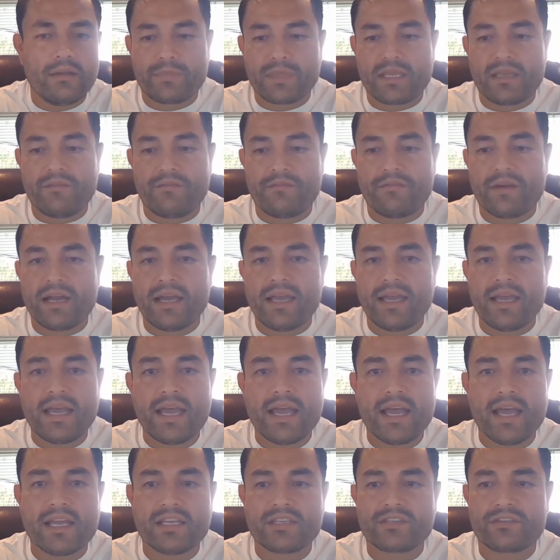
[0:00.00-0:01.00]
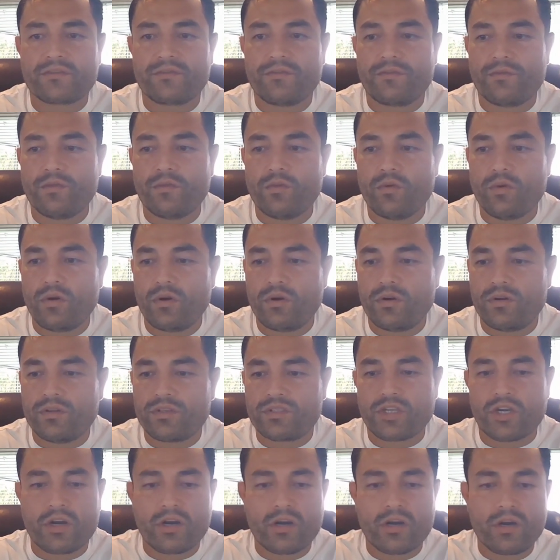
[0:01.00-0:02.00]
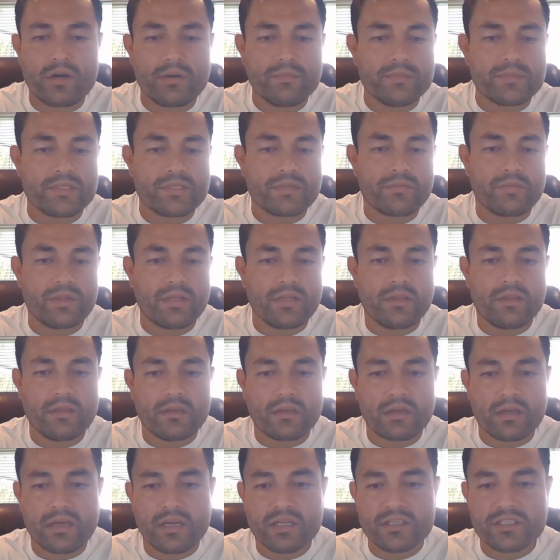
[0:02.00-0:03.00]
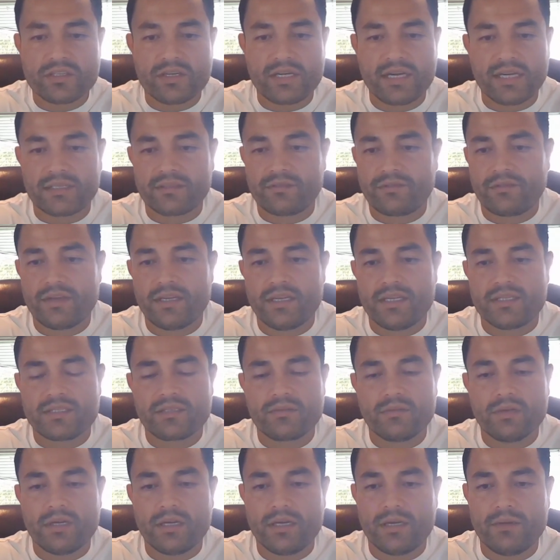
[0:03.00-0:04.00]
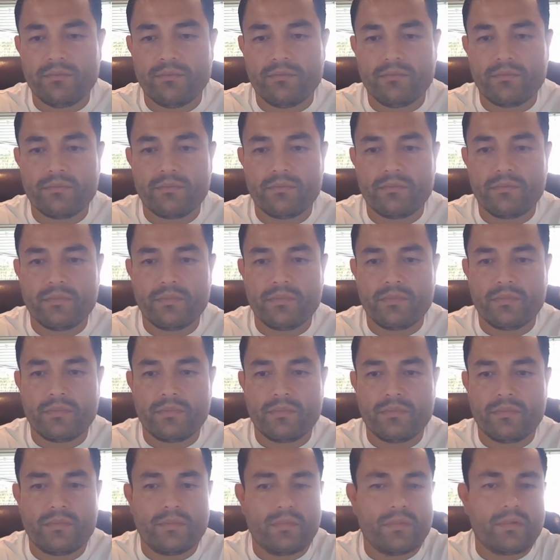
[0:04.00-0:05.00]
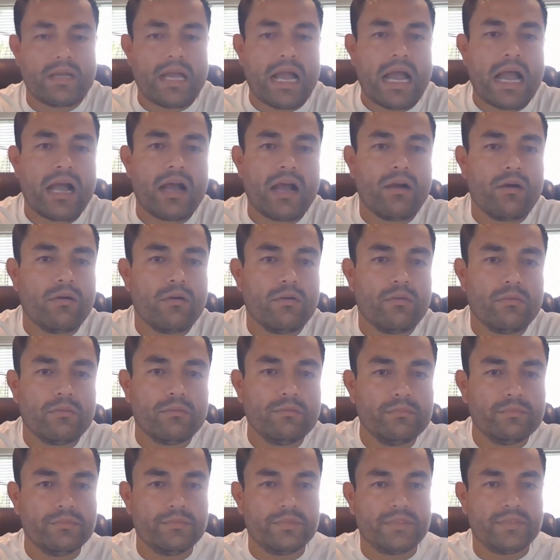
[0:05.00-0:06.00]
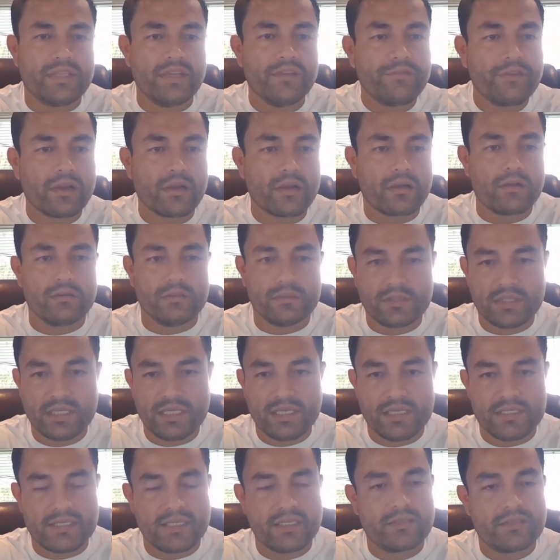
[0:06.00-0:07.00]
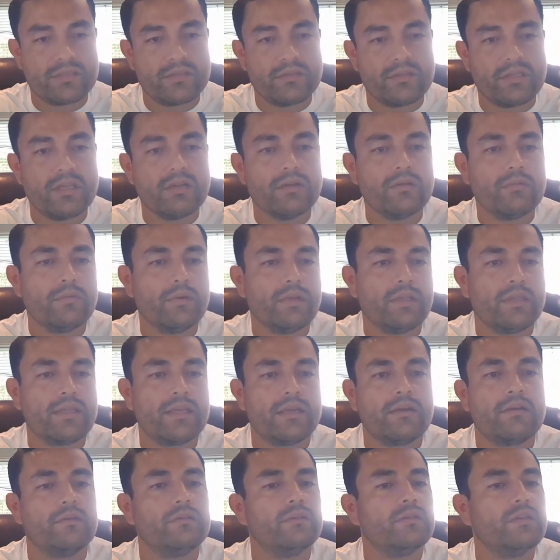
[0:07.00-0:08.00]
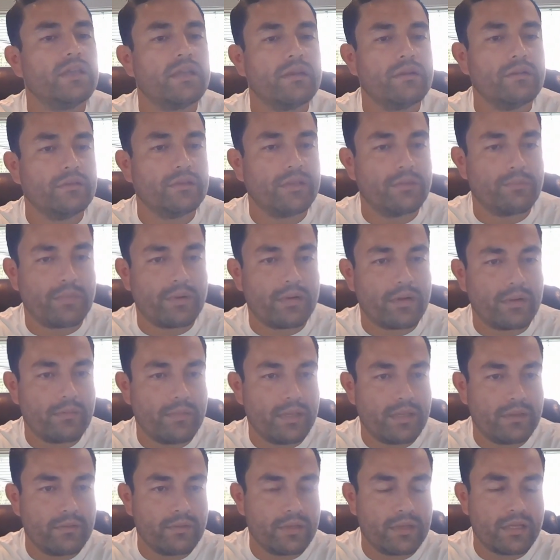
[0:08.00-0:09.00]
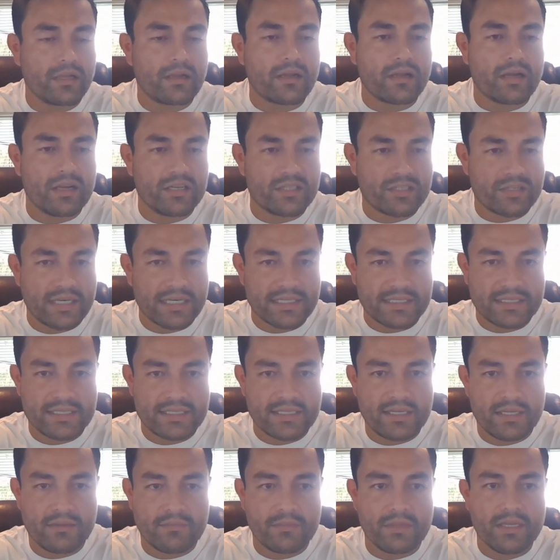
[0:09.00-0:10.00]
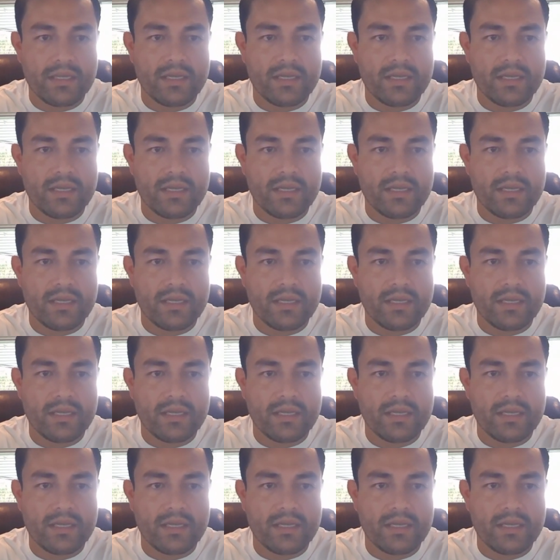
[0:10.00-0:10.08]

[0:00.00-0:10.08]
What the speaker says: If I ask for terms within the contract phase, how difficult is it to deal with their legal department, with their contracts team?